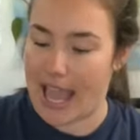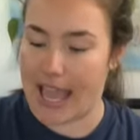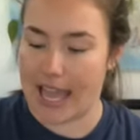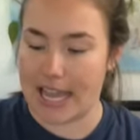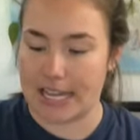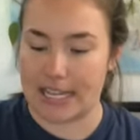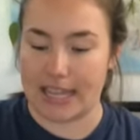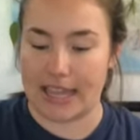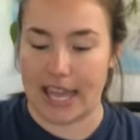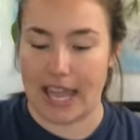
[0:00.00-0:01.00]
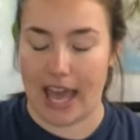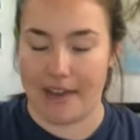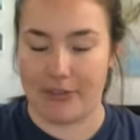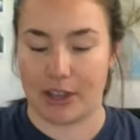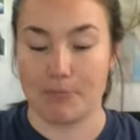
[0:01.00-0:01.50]
And they
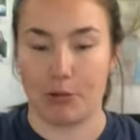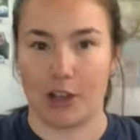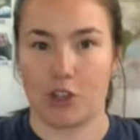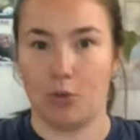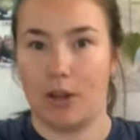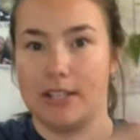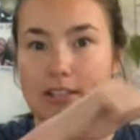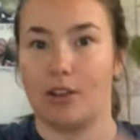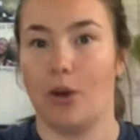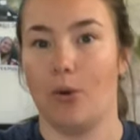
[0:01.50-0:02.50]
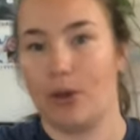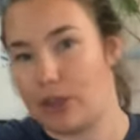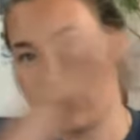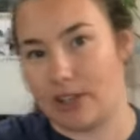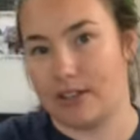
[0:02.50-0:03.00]
have the compression one, so
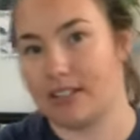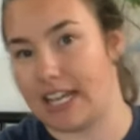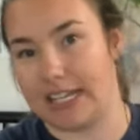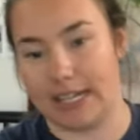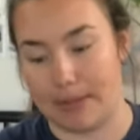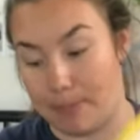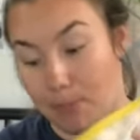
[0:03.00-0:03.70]
you can tighten it up